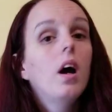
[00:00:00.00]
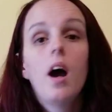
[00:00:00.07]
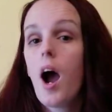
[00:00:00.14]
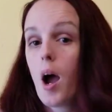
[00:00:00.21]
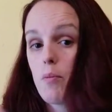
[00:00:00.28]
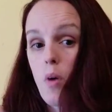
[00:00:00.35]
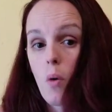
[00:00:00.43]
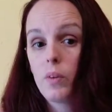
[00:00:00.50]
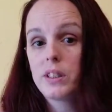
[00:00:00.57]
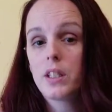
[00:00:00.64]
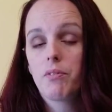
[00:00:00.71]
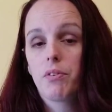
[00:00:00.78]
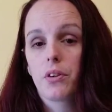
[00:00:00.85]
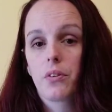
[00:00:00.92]
I'm always
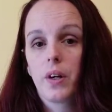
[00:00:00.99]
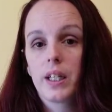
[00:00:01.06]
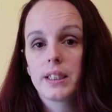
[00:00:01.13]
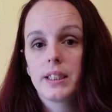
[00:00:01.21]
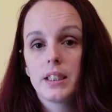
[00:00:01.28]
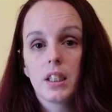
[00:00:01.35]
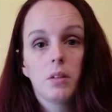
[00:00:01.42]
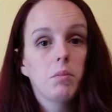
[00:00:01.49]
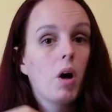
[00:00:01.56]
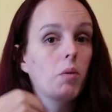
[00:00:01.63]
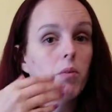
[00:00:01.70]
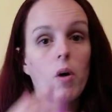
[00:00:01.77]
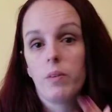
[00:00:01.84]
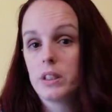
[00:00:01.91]
up for criticism.
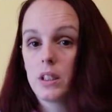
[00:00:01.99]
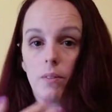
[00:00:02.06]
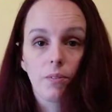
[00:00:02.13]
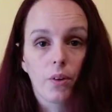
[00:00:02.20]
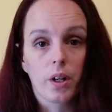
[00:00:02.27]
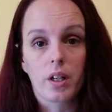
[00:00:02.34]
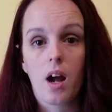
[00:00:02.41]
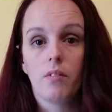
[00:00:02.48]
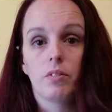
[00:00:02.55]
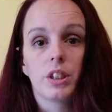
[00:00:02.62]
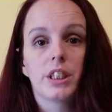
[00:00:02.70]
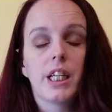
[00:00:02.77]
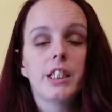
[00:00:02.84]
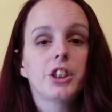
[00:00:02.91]
I'm always up for a
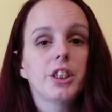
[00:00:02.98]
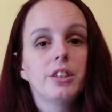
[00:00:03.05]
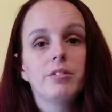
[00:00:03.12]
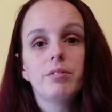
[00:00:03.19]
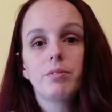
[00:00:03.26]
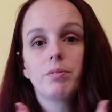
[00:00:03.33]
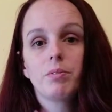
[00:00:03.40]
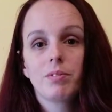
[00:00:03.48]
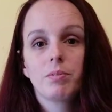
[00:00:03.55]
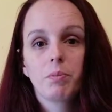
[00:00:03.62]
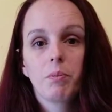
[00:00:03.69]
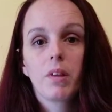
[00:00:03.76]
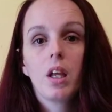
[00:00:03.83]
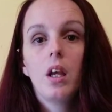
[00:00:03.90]
conversation.
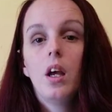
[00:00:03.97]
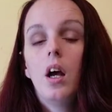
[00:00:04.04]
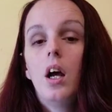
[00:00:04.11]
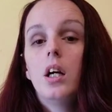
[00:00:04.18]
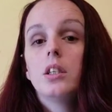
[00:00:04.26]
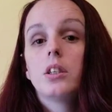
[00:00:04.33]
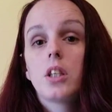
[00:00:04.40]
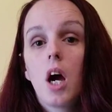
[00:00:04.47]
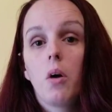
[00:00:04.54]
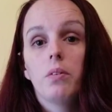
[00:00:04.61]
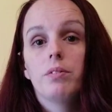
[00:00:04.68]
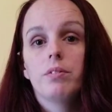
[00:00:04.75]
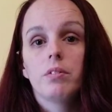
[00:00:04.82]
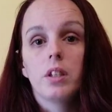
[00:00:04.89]
So,
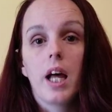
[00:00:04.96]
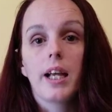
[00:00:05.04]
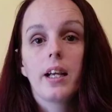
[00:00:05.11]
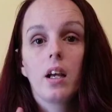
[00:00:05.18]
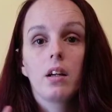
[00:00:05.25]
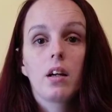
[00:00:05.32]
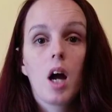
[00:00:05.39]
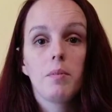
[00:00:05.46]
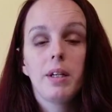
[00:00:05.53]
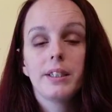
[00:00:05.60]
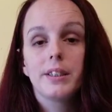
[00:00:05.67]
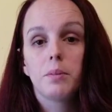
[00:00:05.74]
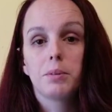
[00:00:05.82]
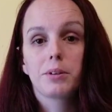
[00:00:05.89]
like,
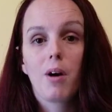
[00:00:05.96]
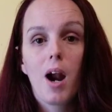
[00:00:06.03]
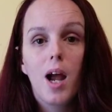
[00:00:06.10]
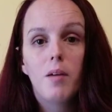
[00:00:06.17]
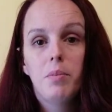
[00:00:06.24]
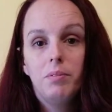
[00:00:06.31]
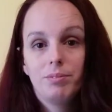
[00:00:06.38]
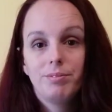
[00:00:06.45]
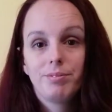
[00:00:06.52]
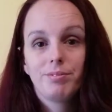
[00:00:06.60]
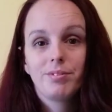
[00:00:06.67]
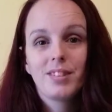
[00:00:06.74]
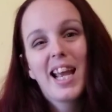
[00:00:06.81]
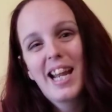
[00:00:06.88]
comment, subscribe,
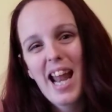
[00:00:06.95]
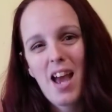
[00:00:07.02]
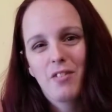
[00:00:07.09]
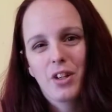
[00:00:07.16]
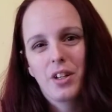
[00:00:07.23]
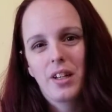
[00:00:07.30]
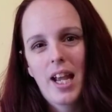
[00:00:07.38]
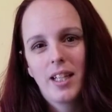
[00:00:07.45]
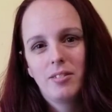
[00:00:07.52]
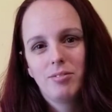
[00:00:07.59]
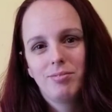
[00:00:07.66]
and have a good day.